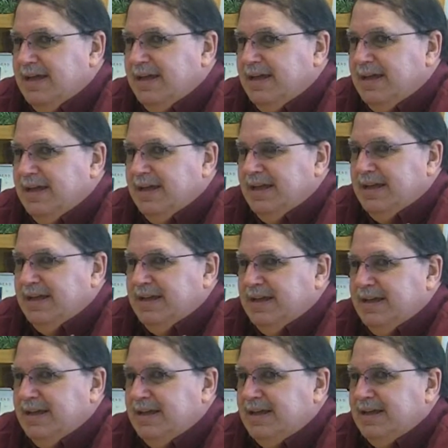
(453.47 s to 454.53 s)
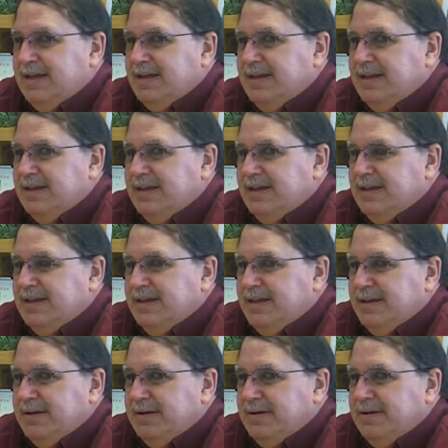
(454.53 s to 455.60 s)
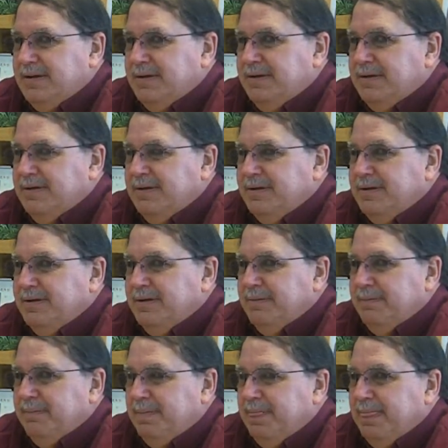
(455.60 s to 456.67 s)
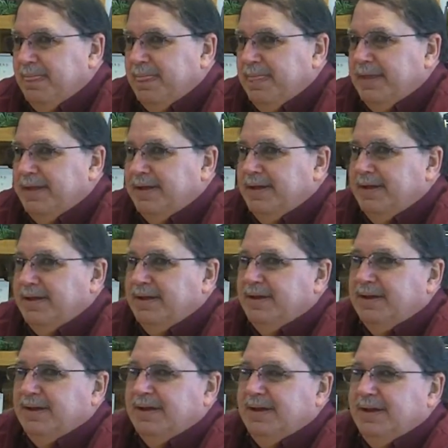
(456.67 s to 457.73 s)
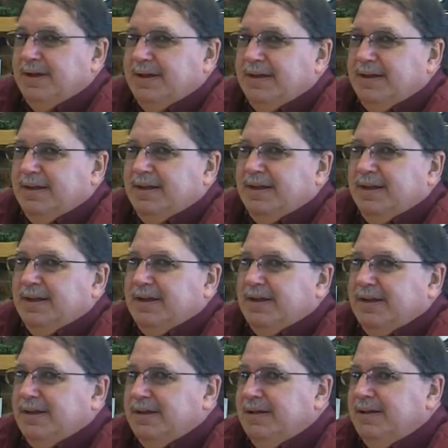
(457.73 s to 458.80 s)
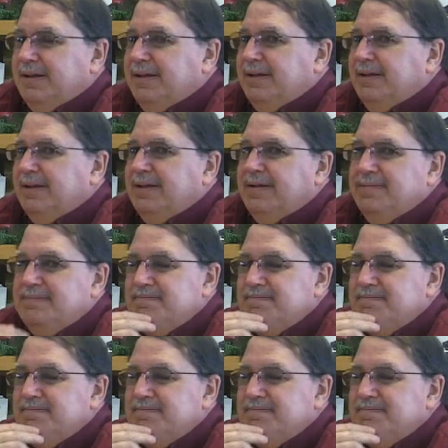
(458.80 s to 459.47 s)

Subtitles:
The person shown says nothing.